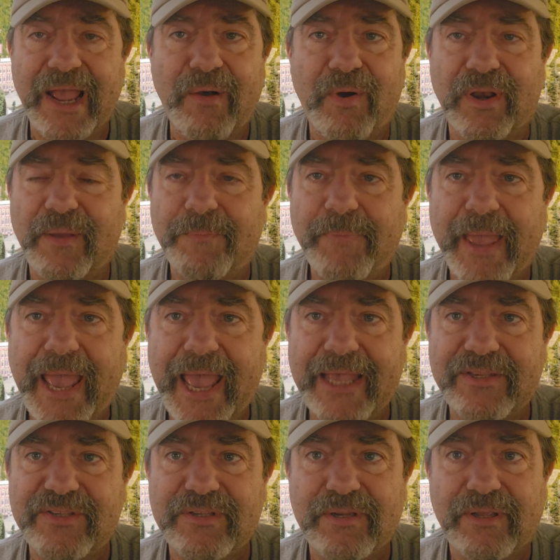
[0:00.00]
Now, on a
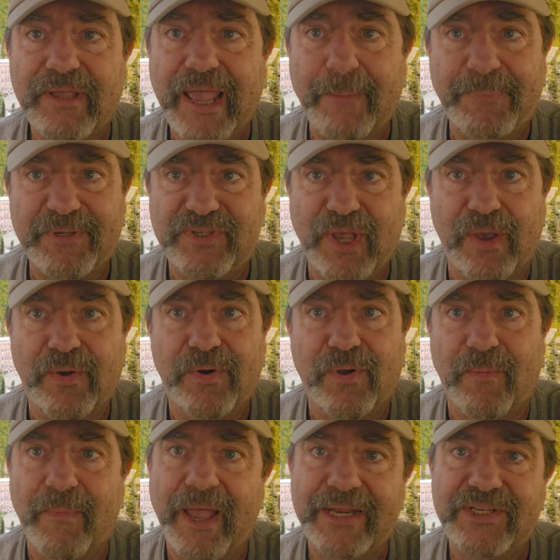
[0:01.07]
past episode
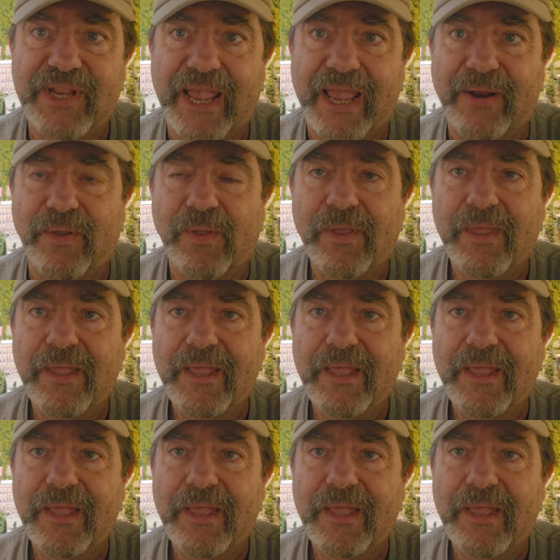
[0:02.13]
on my channel,